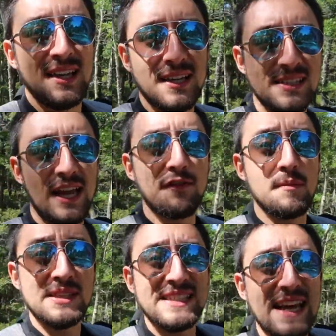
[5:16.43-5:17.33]
than to say if
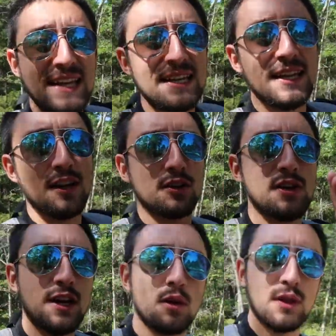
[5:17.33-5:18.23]
I'm ascending or
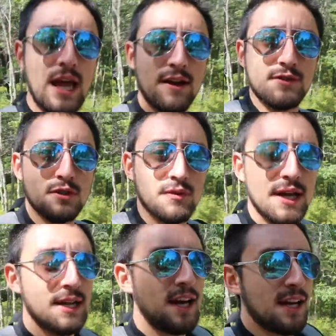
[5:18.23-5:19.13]
trying to go left or
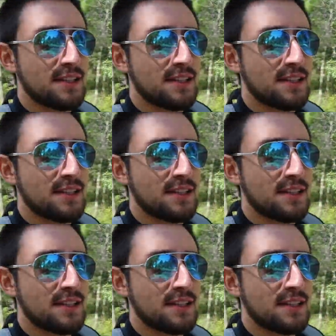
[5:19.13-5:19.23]
right.